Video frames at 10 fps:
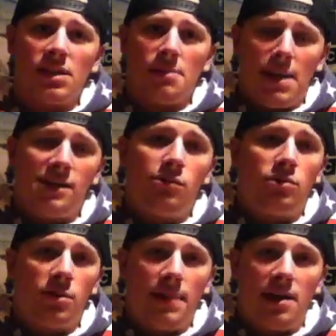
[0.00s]
makes you
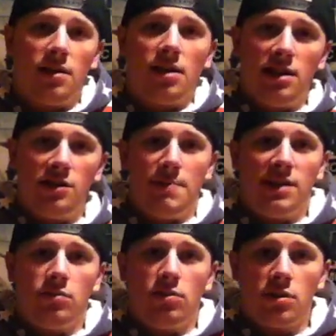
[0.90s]
look better and just
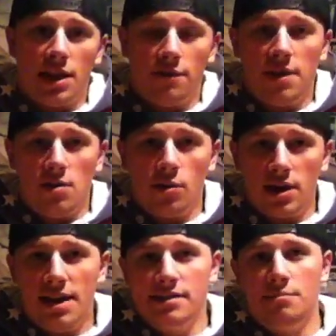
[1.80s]
makes you look like you're very
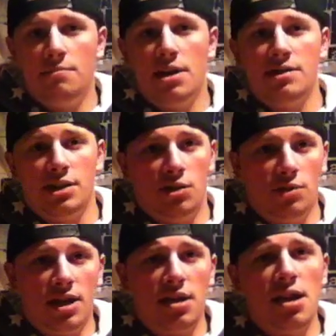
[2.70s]
organized and better as a
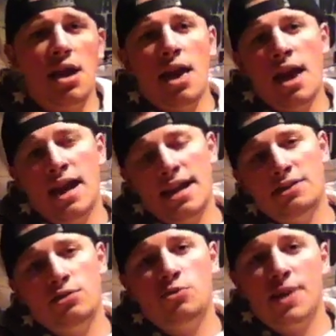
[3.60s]
unit. And
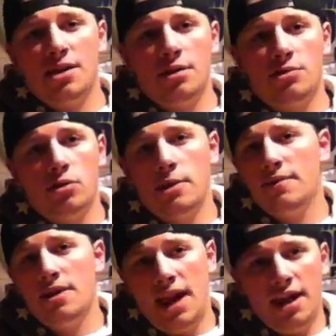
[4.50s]
as you do better in a
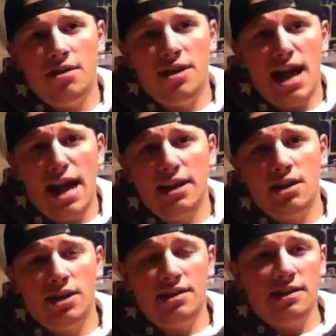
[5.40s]
tournament around 8 or 9,
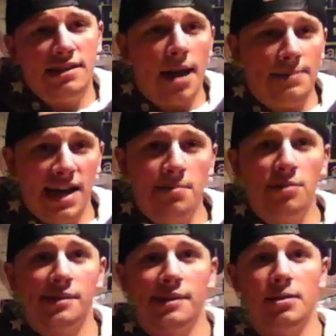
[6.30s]
and you get to the top
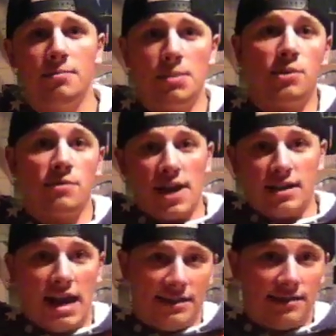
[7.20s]
tables, people can
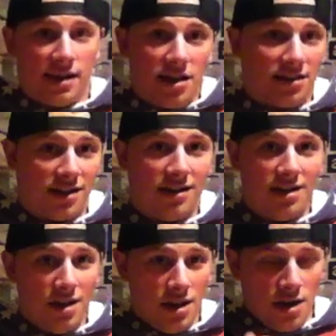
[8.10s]
recognize the color,
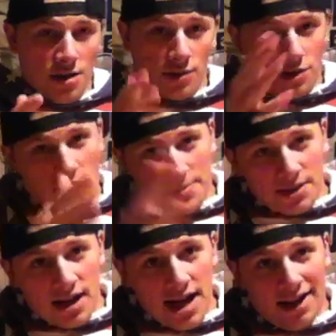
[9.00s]
which
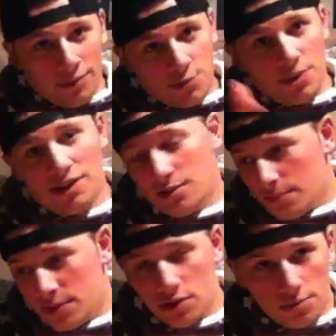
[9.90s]
grabs their eye, which brings
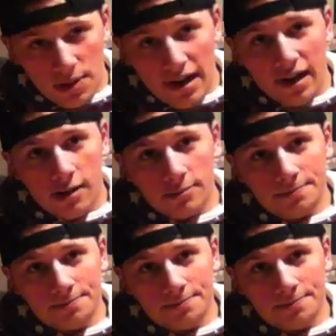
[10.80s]
them to the player.